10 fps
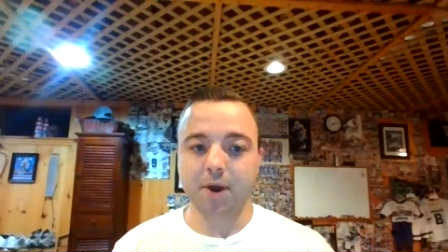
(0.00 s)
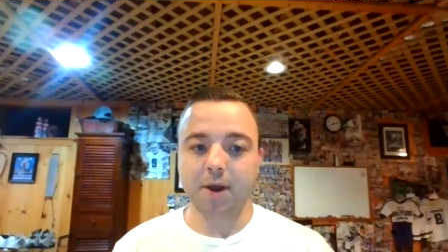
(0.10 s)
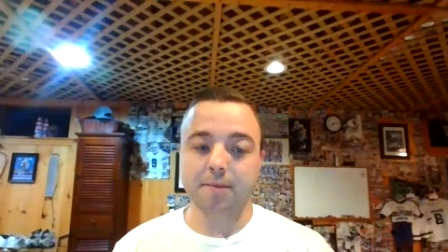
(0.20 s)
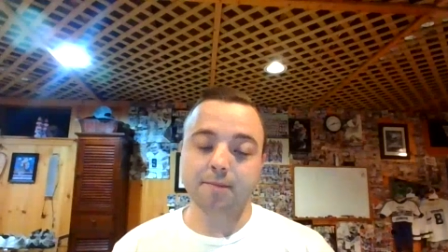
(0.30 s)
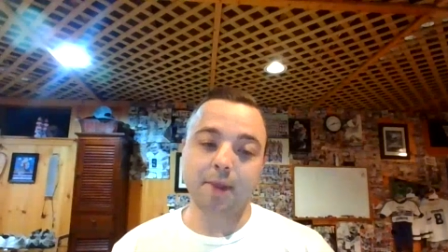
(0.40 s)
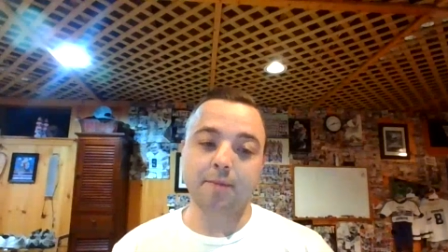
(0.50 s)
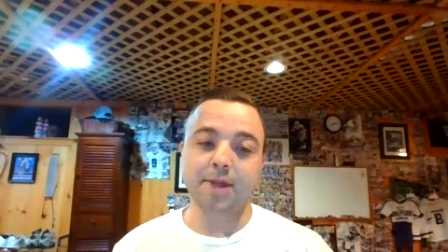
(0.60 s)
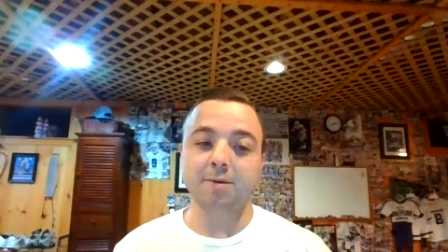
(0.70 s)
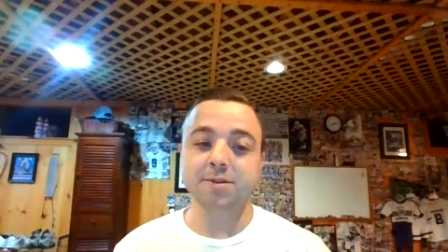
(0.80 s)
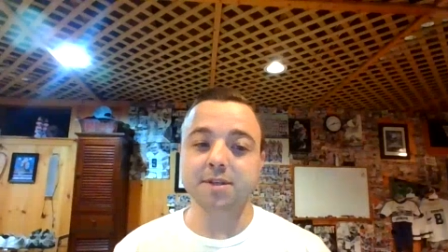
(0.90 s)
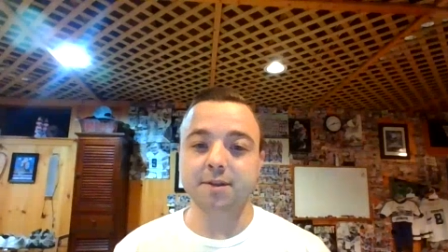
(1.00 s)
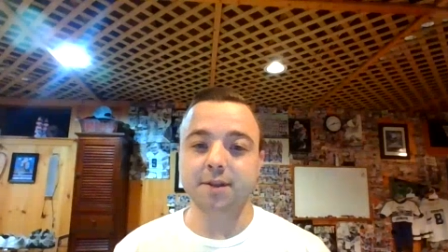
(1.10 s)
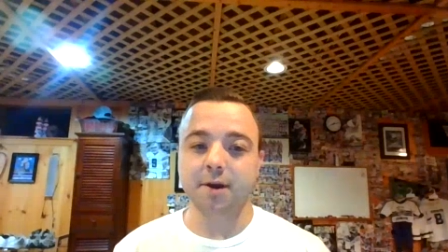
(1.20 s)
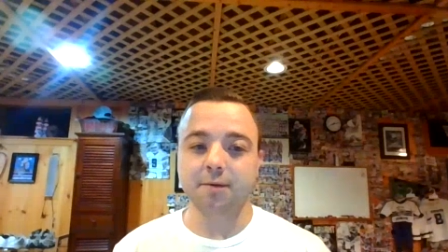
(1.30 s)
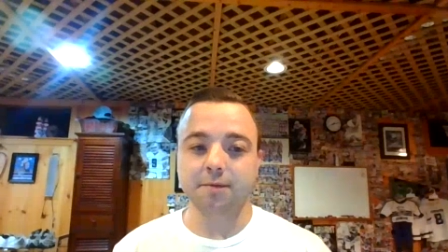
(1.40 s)
But maybe that was a
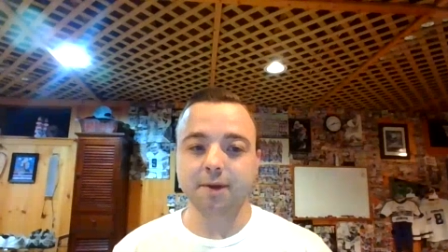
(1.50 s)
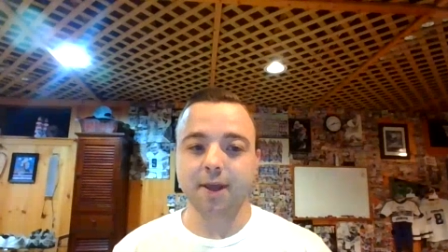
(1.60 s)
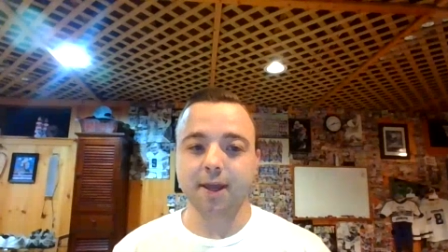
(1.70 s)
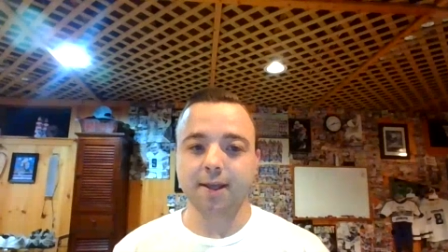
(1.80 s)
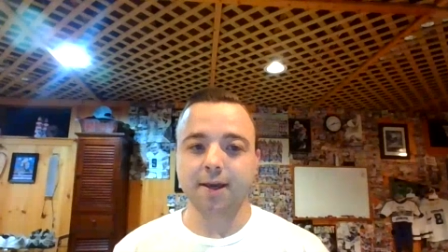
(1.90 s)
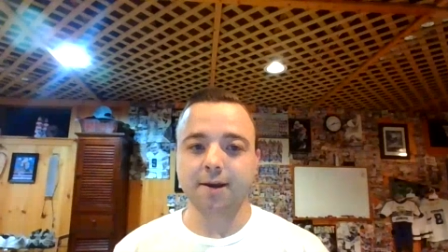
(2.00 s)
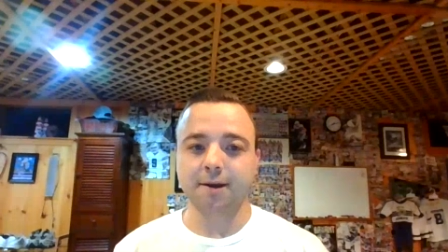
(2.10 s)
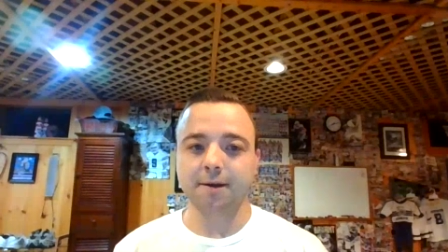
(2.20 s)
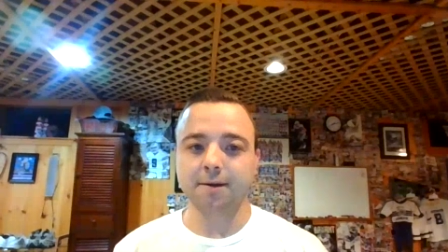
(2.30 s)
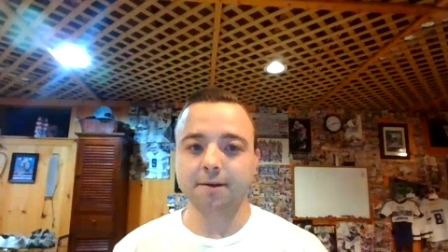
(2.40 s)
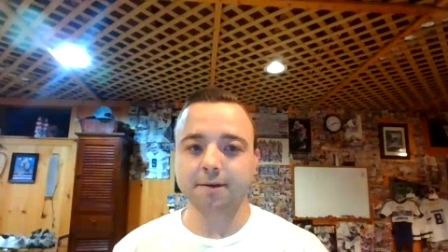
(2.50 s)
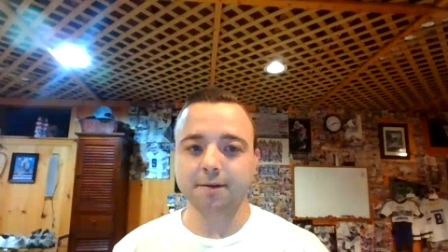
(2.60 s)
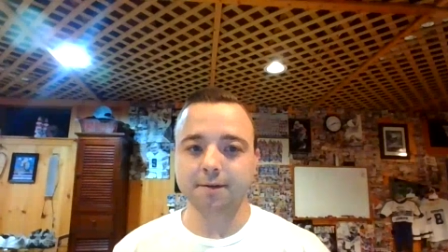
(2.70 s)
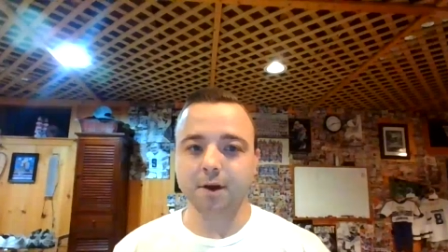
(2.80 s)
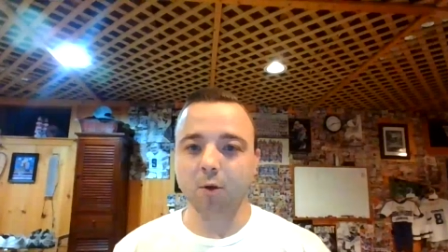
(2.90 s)
you know a uh,
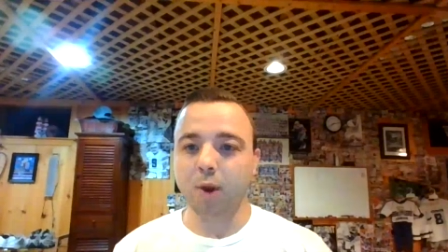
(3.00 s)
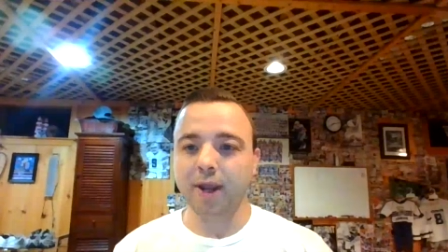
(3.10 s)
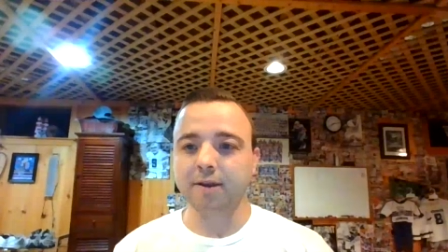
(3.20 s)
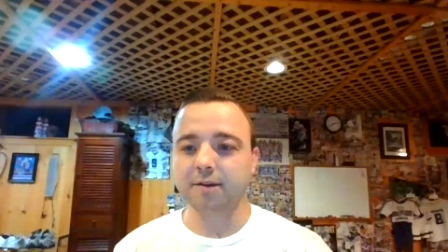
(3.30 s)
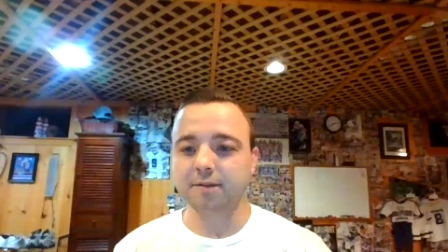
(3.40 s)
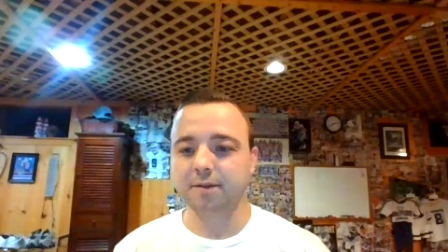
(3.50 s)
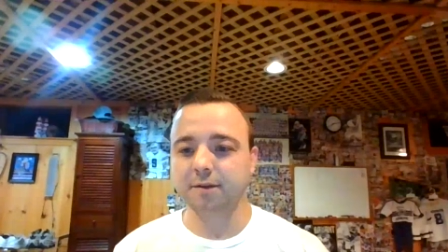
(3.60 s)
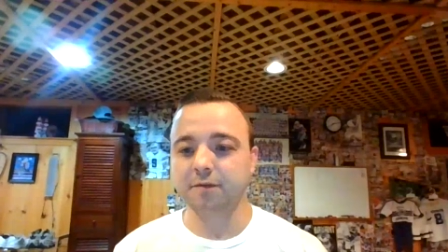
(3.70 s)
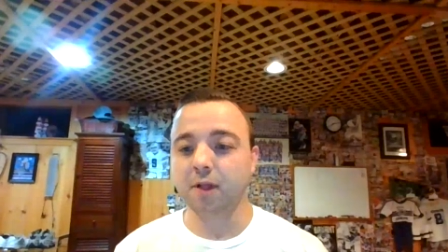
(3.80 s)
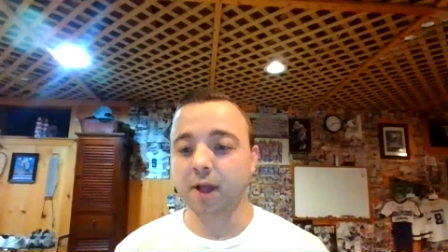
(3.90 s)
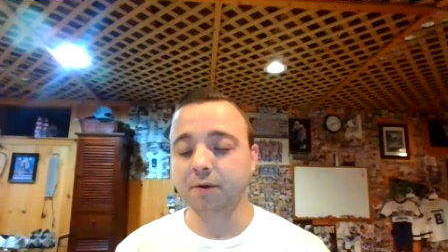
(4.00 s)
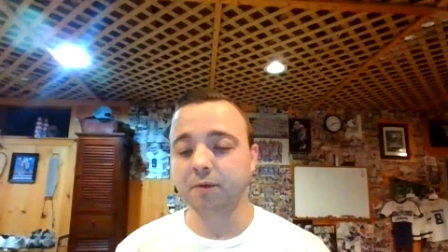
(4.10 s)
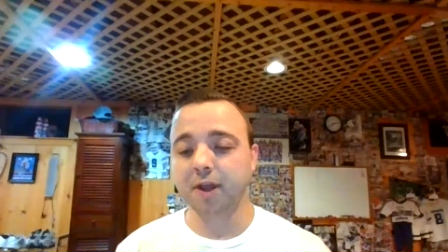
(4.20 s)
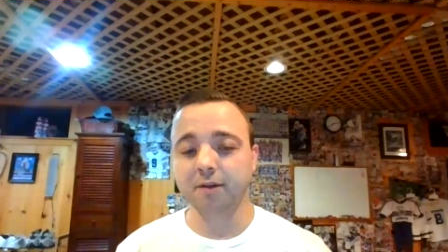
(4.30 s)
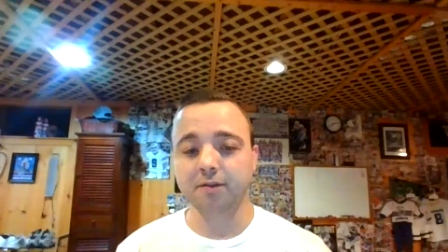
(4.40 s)
a wink to Fallout
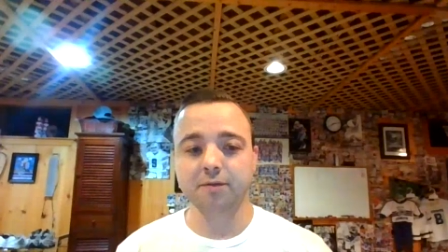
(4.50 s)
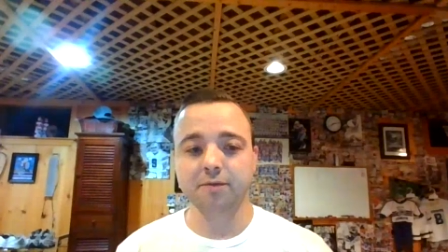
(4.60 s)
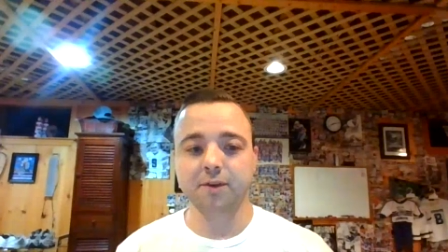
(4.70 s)
New Vegas.